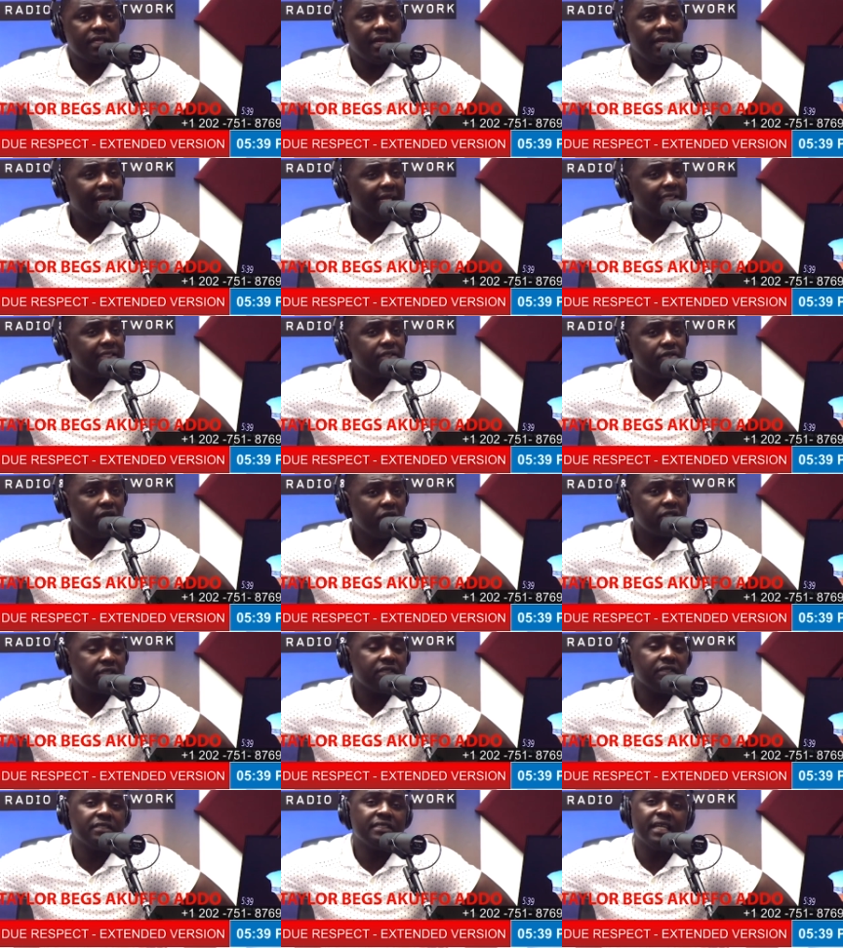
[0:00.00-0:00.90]
Let's
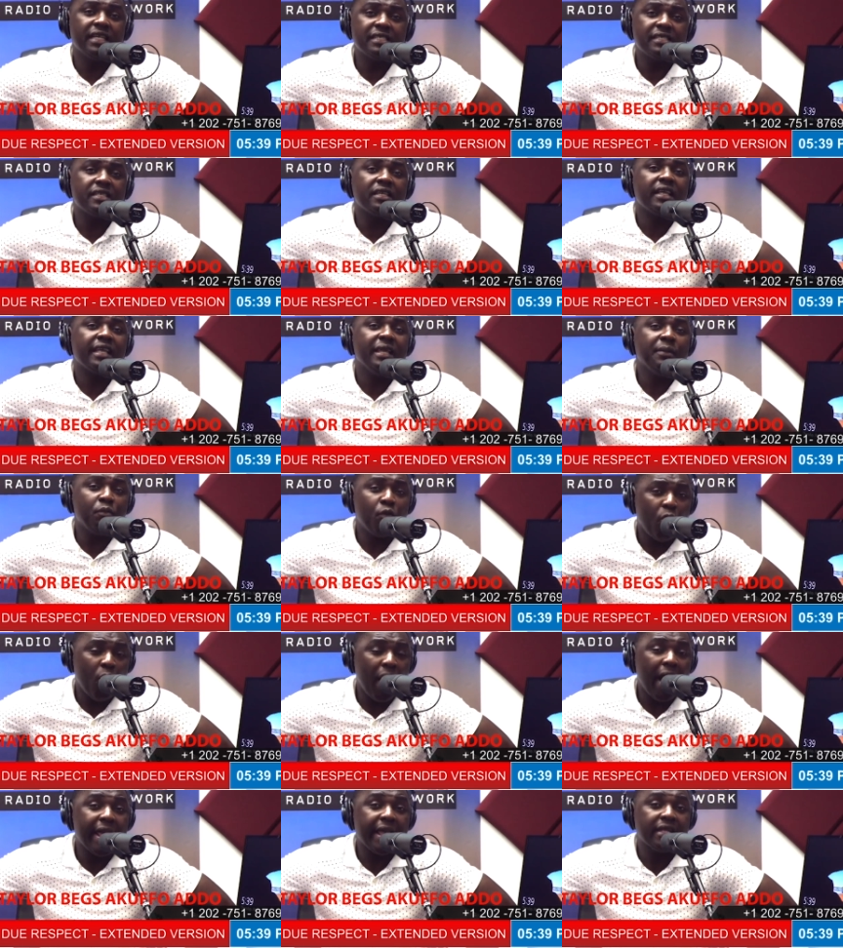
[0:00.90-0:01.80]
not just keep
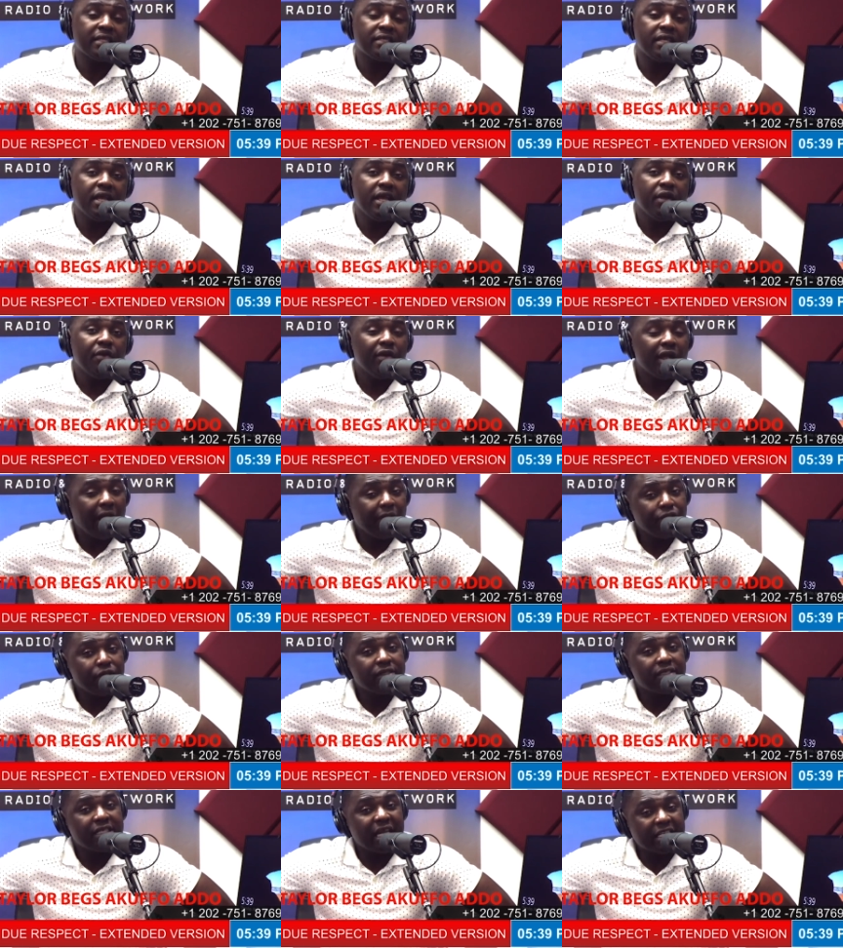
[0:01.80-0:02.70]
quiet. We have
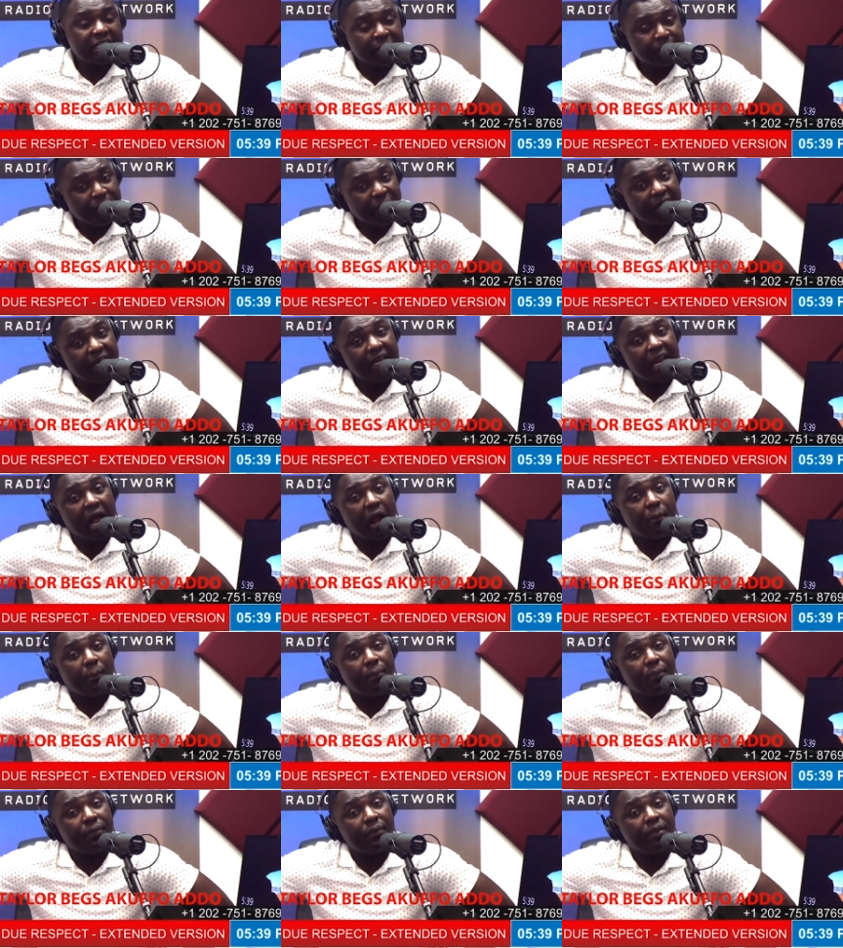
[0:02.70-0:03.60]
to start speaking up.